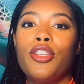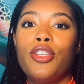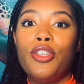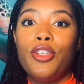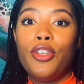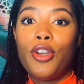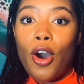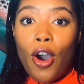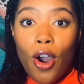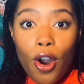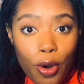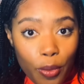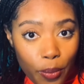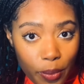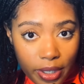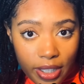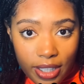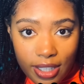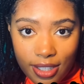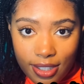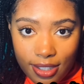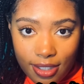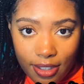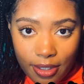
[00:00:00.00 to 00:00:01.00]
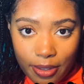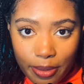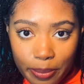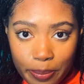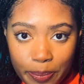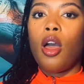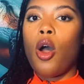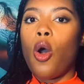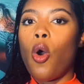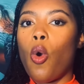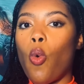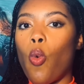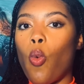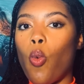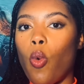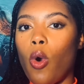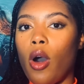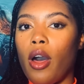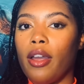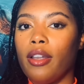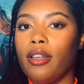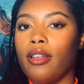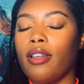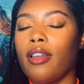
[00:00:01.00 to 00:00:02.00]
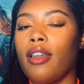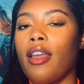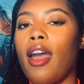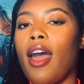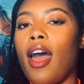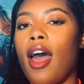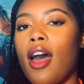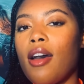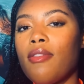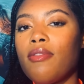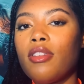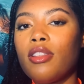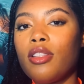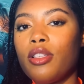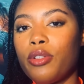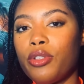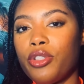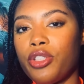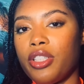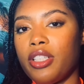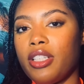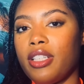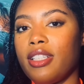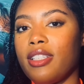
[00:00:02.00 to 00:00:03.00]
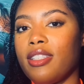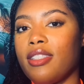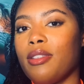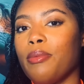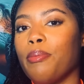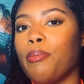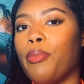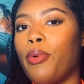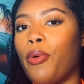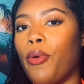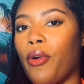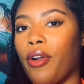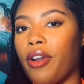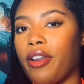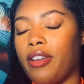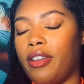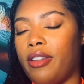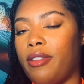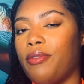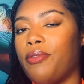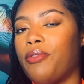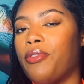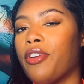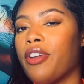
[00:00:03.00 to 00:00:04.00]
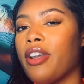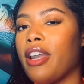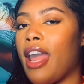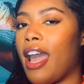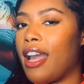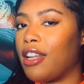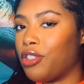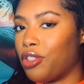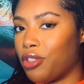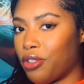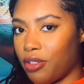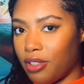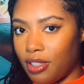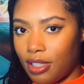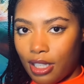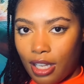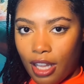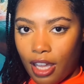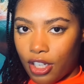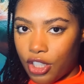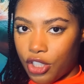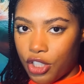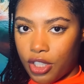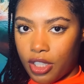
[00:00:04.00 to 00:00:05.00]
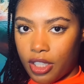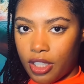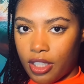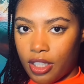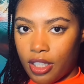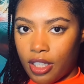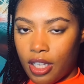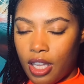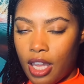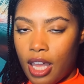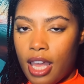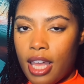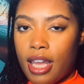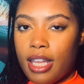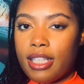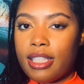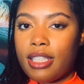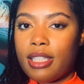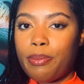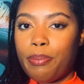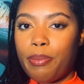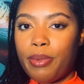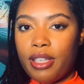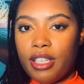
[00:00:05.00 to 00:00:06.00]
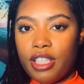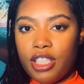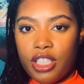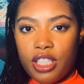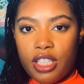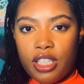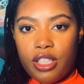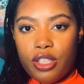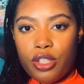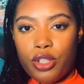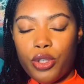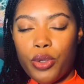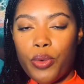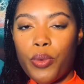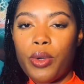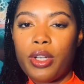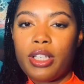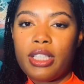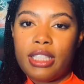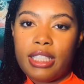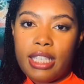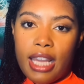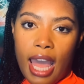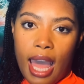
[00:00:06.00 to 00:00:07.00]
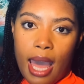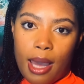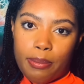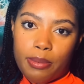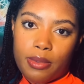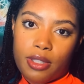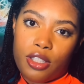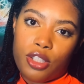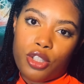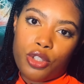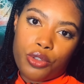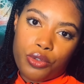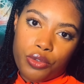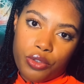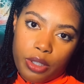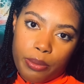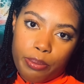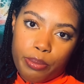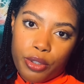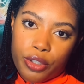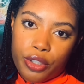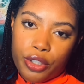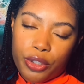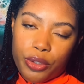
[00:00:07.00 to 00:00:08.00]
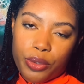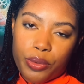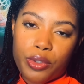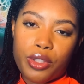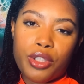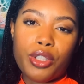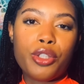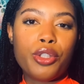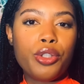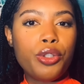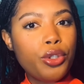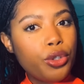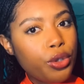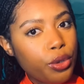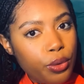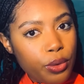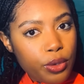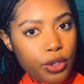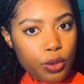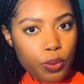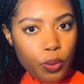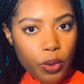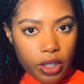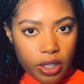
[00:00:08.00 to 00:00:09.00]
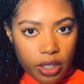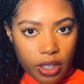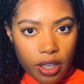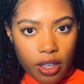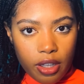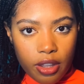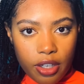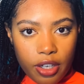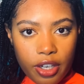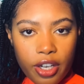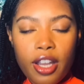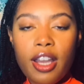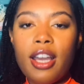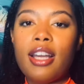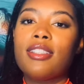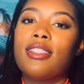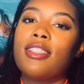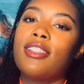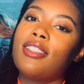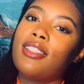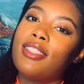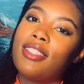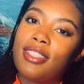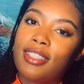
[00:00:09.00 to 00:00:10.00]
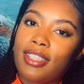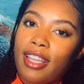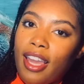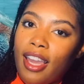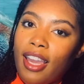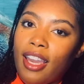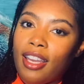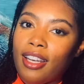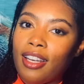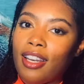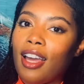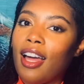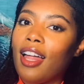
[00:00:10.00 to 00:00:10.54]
Darwinism, 1. Evolution is important for natural selection. Species who adapt to reproduce use one another to sustain